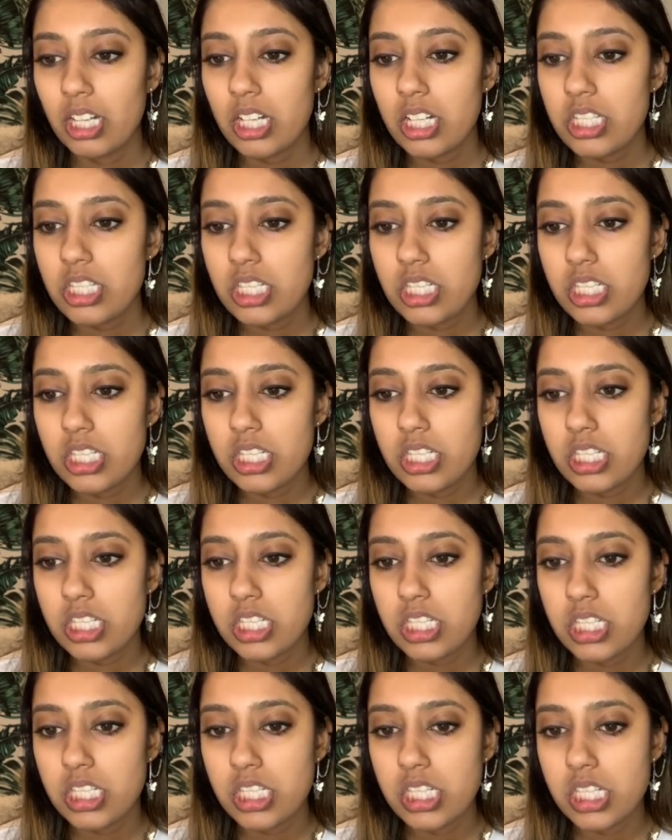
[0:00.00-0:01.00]

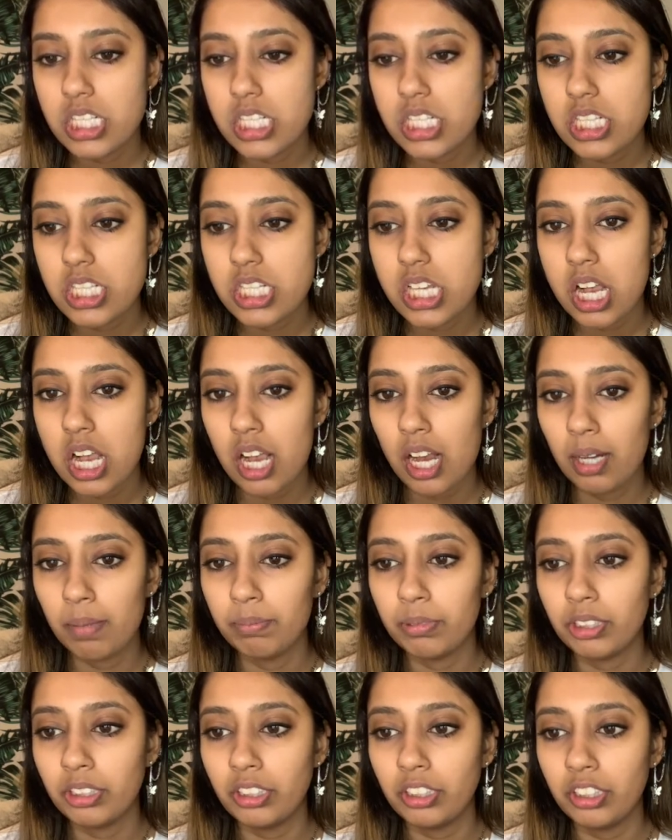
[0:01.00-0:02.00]
Okay, I'm
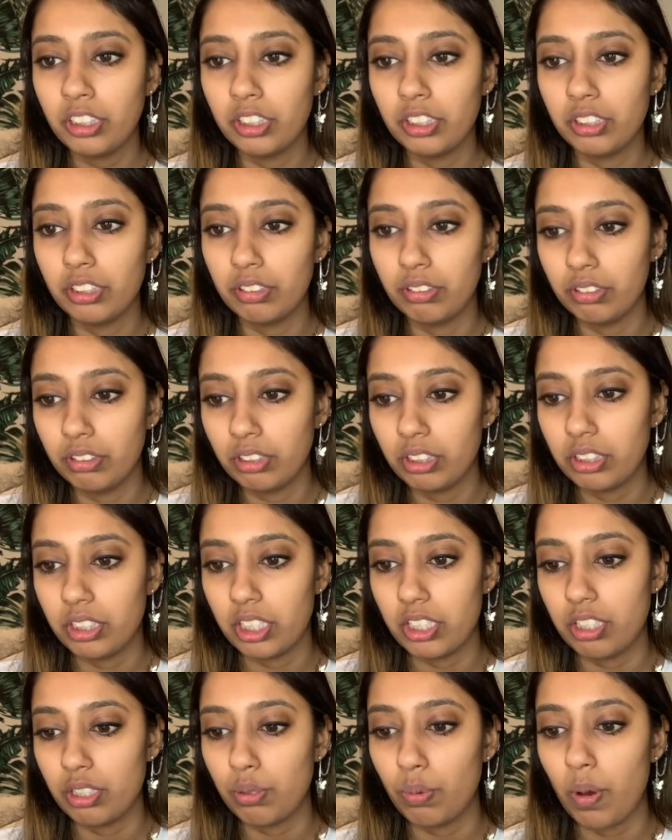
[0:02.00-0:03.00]
gonna use
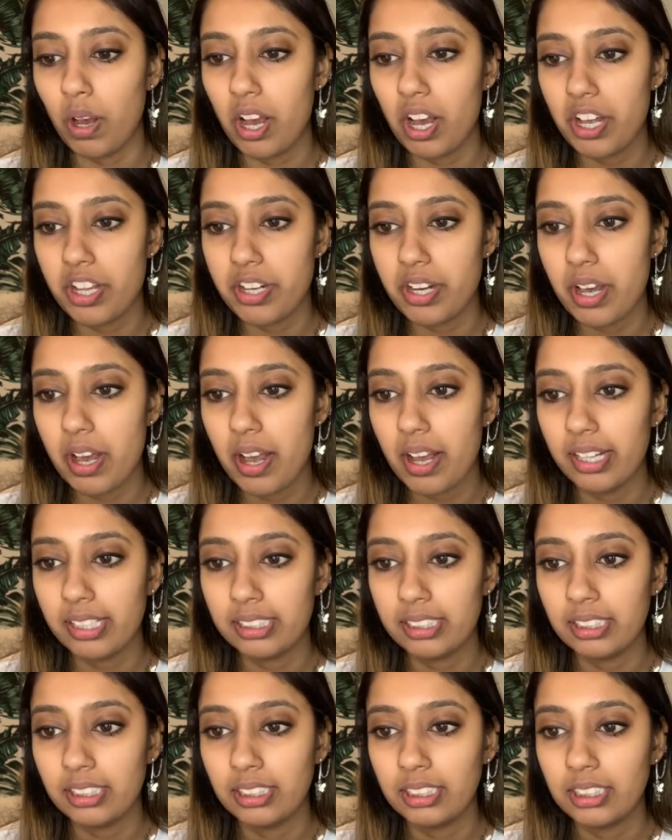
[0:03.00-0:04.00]
this one
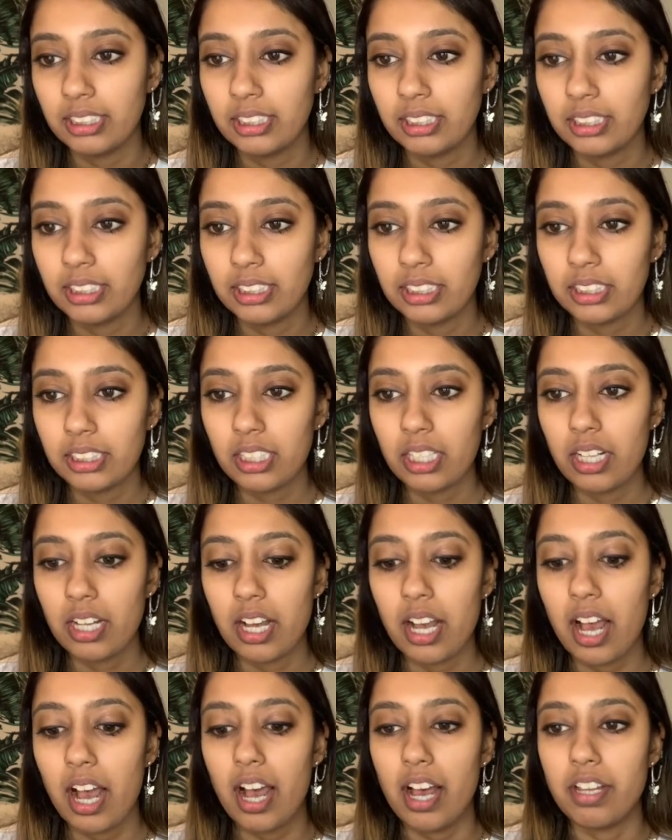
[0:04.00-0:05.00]

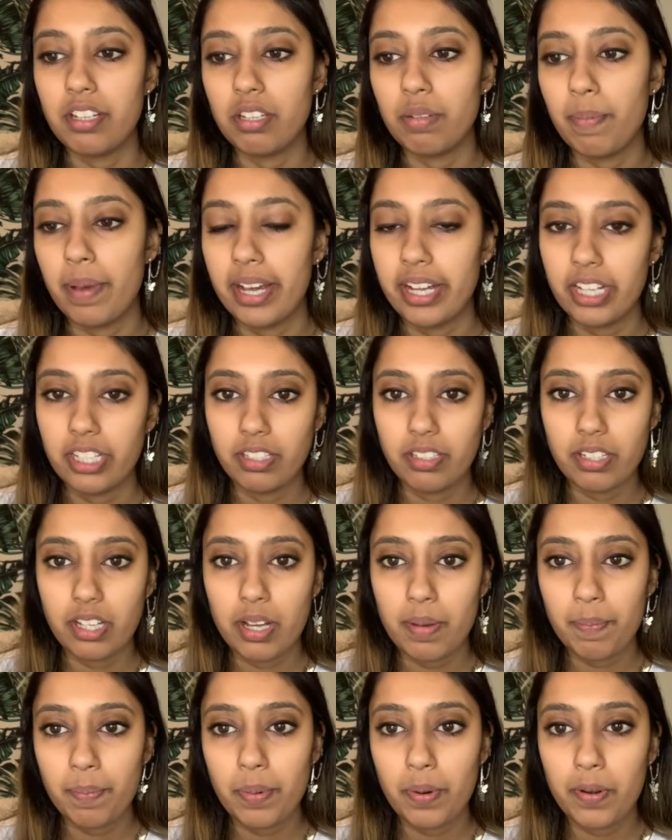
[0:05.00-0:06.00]
as my
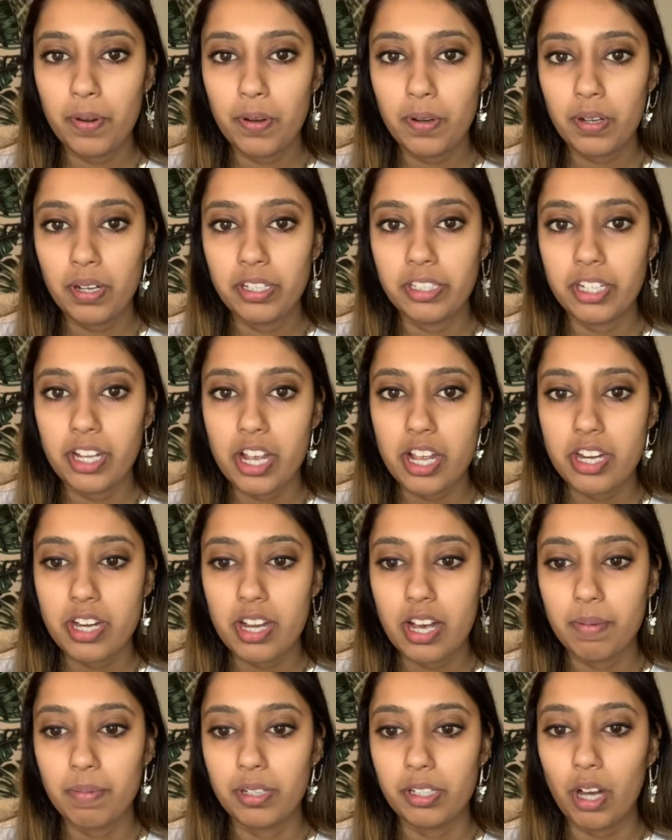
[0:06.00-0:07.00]
example, and then
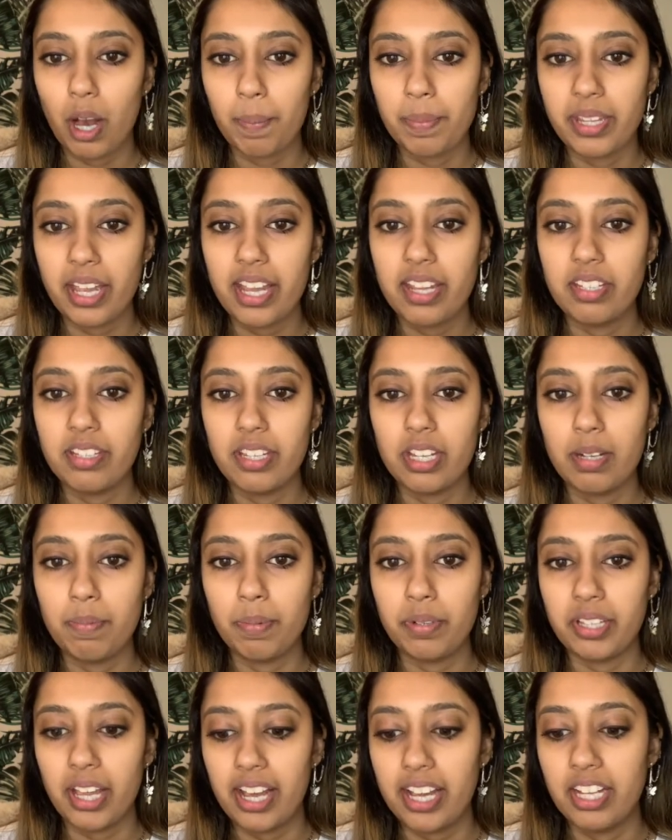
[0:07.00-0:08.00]
I'm gonna copy the ASIN,
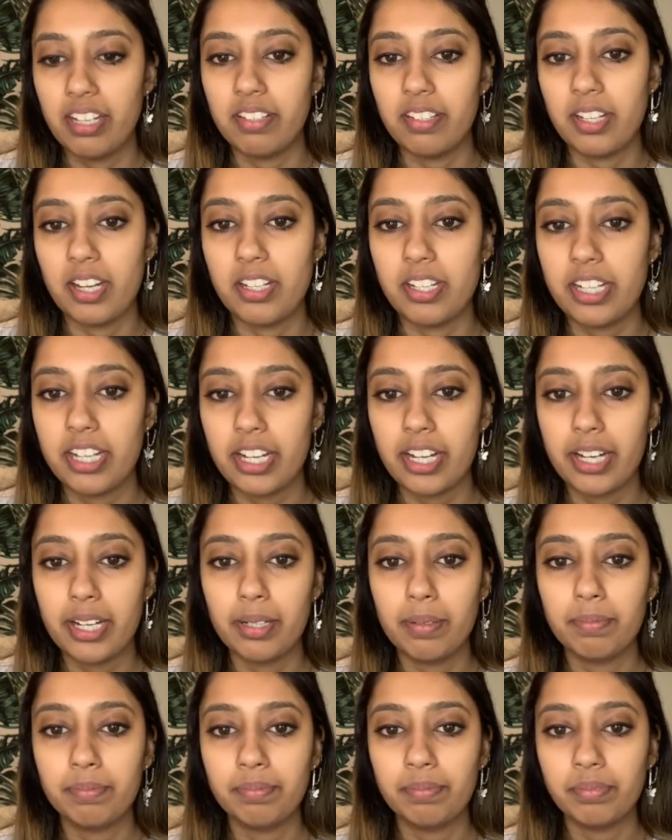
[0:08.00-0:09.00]
put that ASIN in
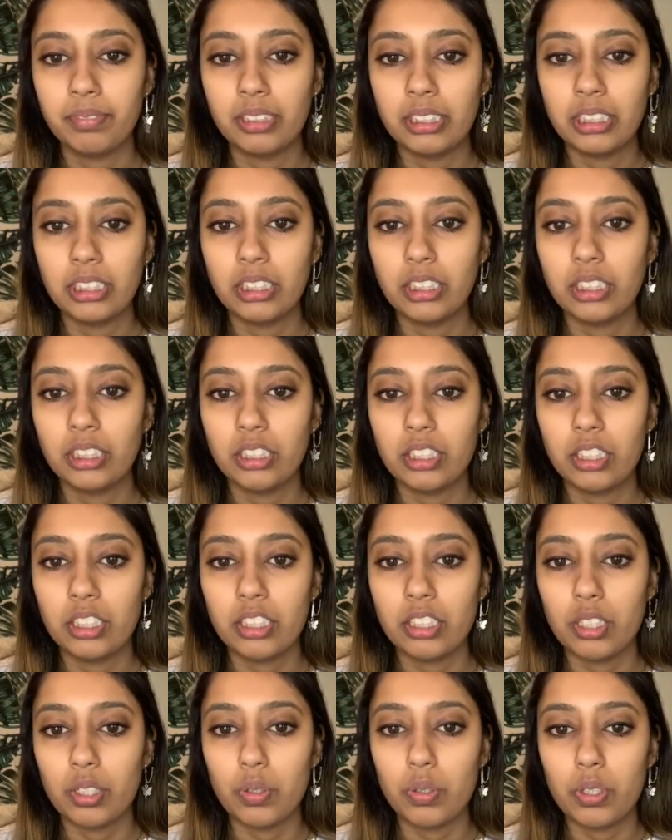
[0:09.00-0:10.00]
here.
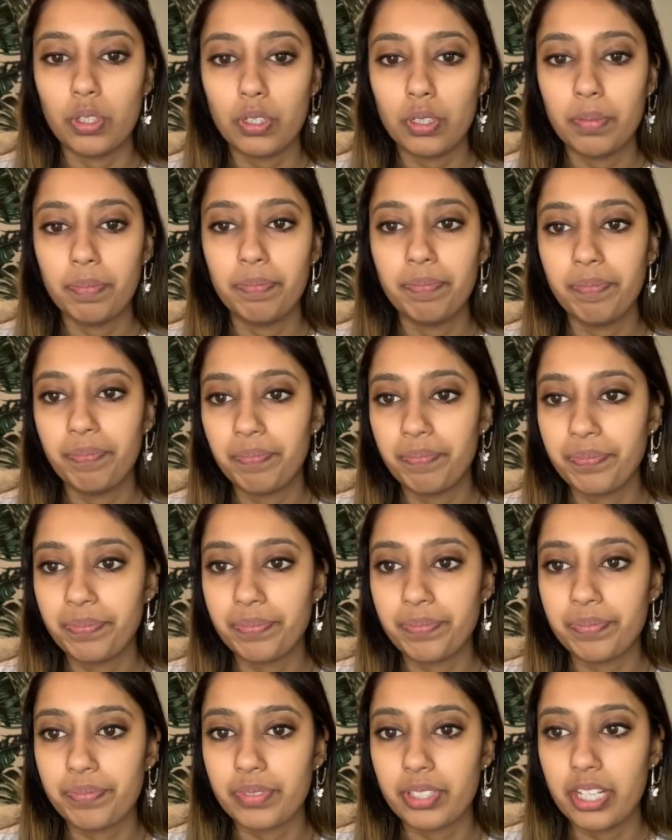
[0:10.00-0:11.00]
Cool.
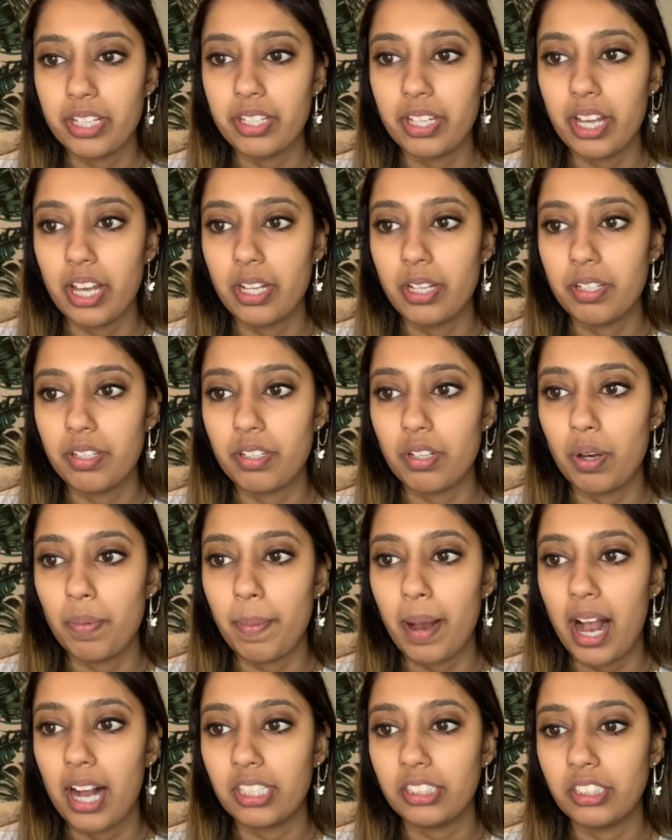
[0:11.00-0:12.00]
And then let's go
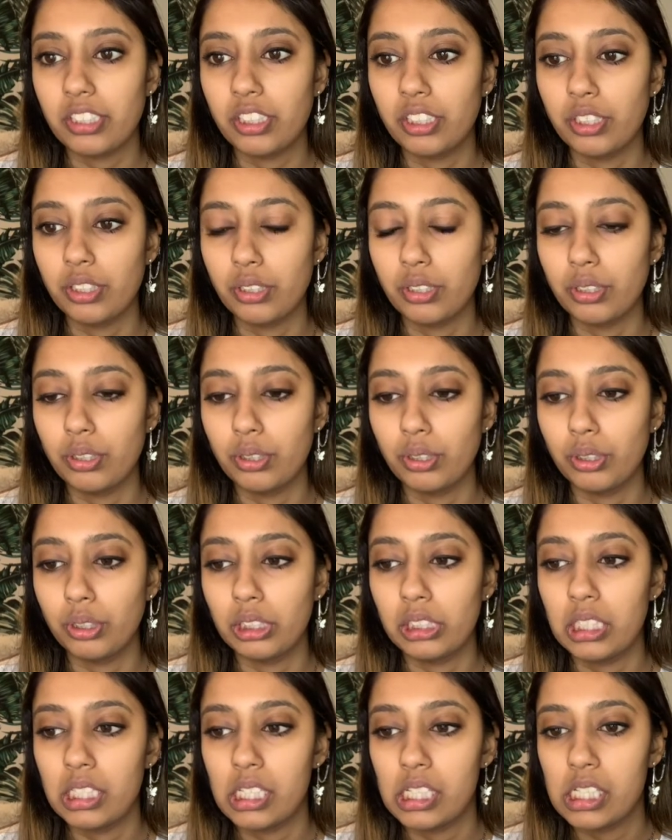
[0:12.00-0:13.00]
back to,
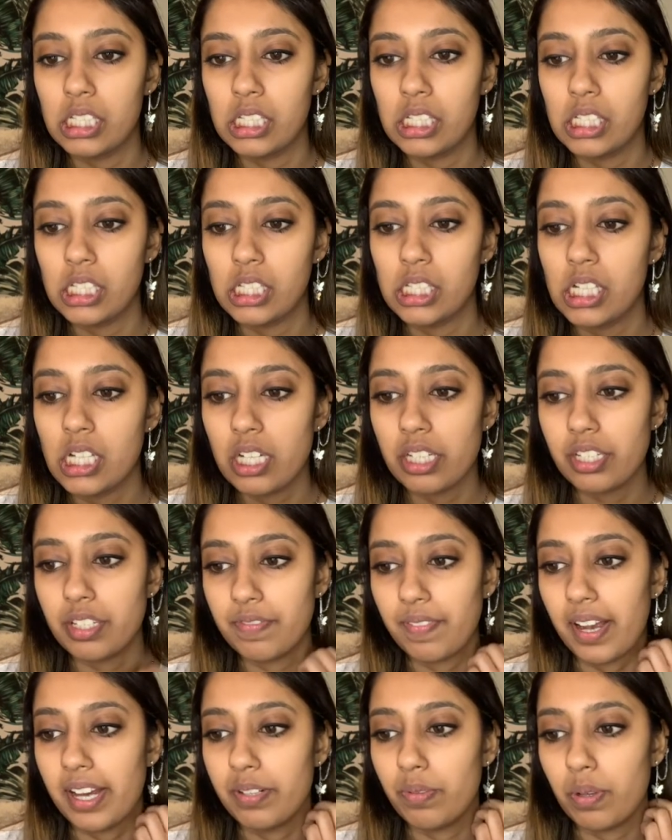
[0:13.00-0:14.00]
let's
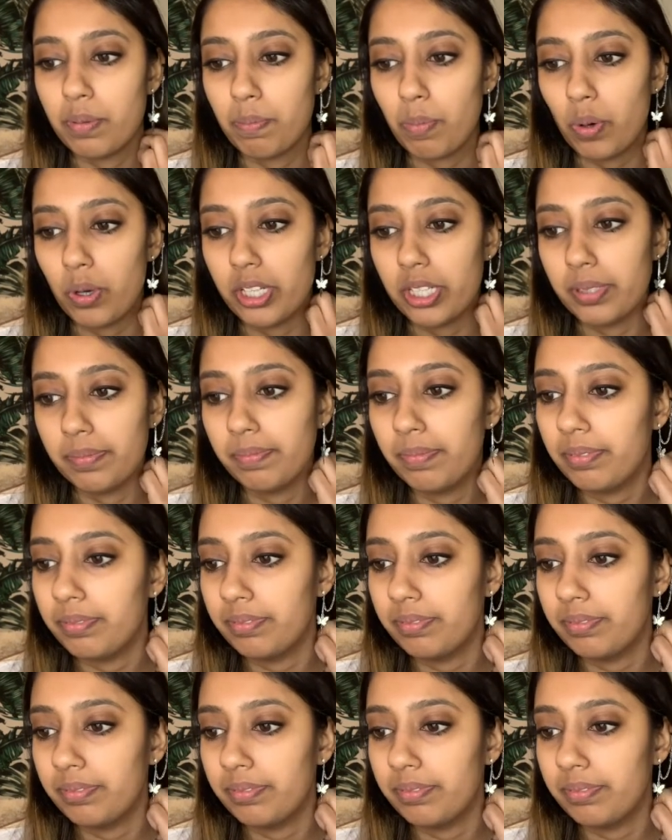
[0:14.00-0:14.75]
find one more.